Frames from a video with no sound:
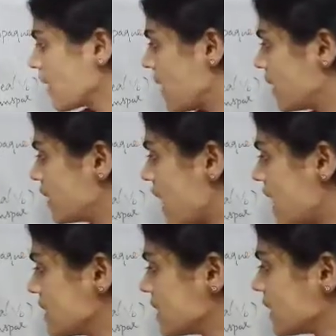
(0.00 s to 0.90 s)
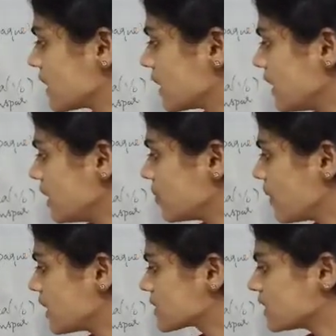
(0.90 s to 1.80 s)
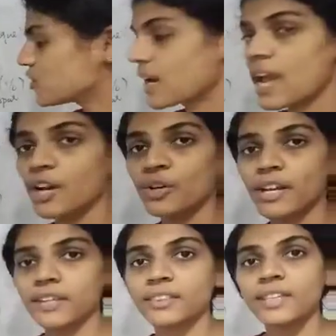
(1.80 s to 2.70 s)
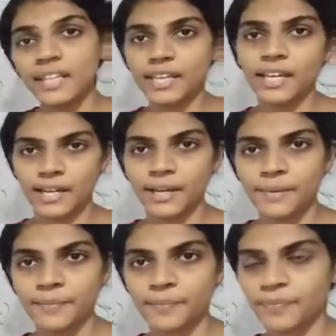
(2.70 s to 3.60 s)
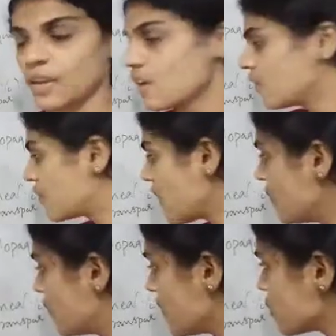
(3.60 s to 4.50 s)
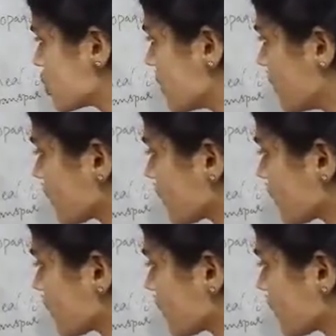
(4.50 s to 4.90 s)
and anteriorly it makes a triangular thickening from which